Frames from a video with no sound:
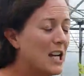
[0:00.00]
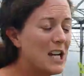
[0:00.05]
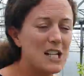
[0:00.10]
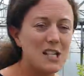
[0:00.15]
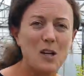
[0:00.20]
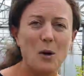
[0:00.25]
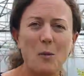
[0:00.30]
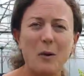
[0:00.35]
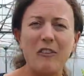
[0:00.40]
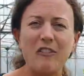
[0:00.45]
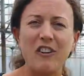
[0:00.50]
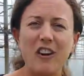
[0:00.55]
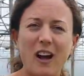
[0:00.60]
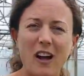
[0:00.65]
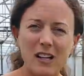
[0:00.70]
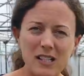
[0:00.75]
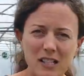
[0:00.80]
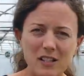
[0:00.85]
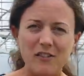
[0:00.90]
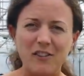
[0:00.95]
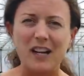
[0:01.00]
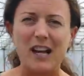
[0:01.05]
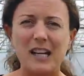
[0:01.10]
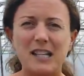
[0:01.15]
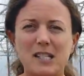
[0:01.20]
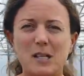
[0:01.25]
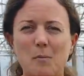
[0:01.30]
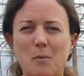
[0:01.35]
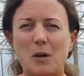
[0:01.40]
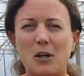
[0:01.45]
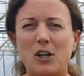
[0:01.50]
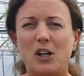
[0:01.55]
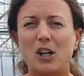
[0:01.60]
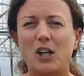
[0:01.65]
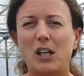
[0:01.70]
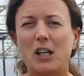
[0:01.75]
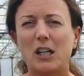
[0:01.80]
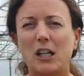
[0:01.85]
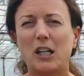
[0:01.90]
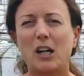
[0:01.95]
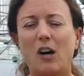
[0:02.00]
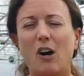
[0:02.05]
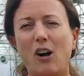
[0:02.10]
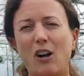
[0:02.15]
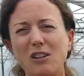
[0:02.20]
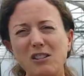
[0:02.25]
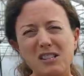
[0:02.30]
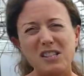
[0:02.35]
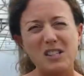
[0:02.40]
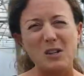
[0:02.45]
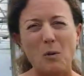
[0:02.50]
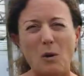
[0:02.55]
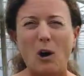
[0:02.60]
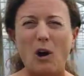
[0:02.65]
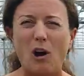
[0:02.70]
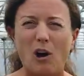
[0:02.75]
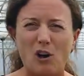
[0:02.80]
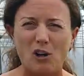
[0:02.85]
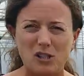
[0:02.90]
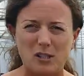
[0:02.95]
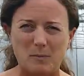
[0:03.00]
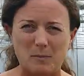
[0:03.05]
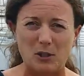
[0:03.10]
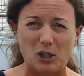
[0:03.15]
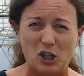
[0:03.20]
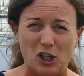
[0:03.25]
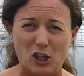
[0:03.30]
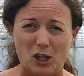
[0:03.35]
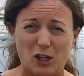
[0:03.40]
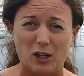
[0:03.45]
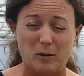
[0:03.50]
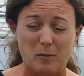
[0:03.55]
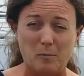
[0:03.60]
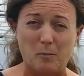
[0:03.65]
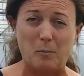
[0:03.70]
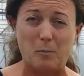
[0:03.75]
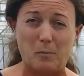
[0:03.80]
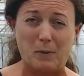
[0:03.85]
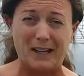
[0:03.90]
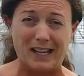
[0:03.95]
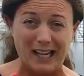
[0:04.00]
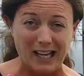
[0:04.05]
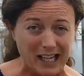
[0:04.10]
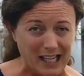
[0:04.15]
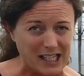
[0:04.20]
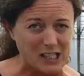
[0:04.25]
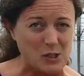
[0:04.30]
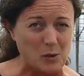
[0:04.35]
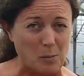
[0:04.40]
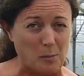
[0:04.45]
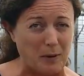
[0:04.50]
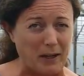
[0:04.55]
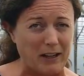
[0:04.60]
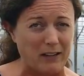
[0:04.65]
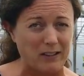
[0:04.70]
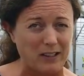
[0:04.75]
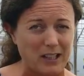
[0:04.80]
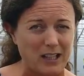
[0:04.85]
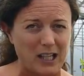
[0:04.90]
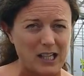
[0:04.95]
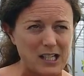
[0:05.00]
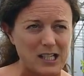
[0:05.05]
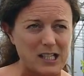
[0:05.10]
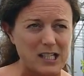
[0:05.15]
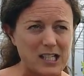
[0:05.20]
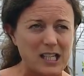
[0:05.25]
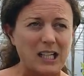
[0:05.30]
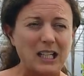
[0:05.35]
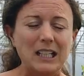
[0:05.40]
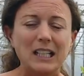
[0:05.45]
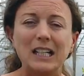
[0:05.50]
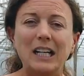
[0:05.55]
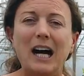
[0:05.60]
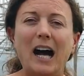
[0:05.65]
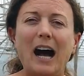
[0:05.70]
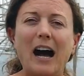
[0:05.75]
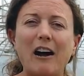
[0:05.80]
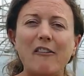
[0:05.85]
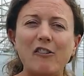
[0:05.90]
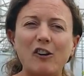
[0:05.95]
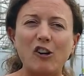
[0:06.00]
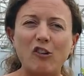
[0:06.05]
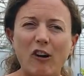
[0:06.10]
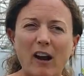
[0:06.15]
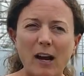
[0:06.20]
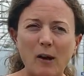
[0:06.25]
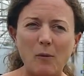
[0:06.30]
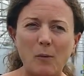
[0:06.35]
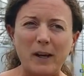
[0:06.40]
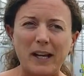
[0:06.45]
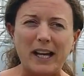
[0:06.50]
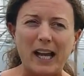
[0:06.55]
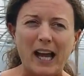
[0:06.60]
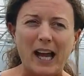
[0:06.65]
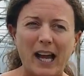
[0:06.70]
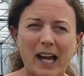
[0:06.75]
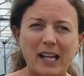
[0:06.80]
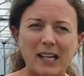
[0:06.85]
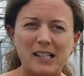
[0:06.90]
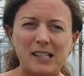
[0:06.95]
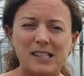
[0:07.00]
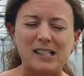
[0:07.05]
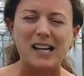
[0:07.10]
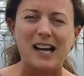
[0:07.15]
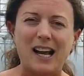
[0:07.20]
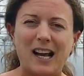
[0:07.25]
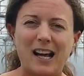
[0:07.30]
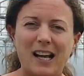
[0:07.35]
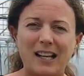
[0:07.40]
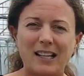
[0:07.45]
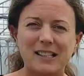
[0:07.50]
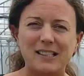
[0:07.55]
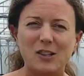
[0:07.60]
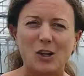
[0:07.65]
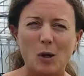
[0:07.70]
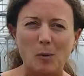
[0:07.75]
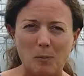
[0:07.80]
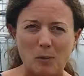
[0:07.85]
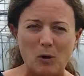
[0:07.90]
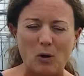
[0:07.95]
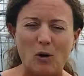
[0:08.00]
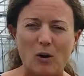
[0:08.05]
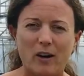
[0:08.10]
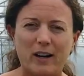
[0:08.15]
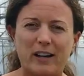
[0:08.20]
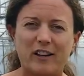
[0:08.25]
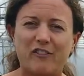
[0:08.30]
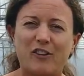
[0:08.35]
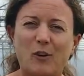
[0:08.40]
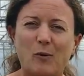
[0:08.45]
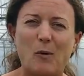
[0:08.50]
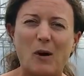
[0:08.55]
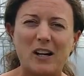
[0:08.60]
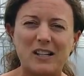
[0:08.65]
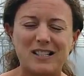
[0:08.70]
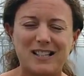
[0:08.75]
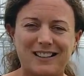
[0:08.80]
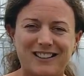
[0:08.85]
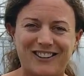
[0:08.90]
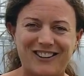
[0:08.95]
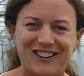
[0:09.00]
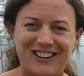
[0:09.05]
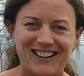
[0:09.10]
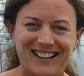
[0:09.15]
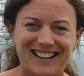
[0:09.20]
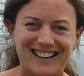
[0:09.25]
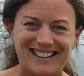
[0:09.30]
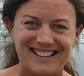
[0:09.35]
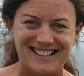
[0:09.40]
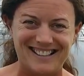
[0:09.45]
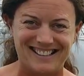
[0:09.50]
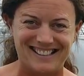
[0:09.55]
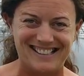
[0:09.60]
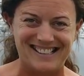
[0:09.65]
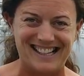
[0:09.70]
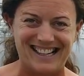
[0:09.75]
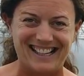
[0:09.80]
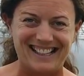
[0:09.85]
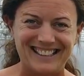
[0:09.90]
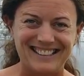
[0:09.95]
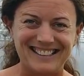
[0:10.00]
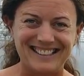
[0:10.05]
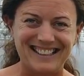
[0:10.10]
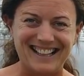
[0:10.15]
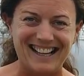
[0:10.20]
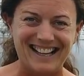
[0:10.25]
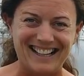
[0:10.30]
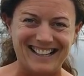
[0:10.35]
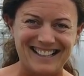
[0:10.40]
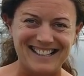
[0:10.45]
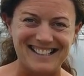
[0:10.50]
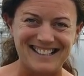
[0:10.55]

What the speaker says: So we've lots of late summer colour, also autumn colour beginning to appear in the list. Have a great weekend, and up Cork if you're watching the hurling on Sunday. Thanks.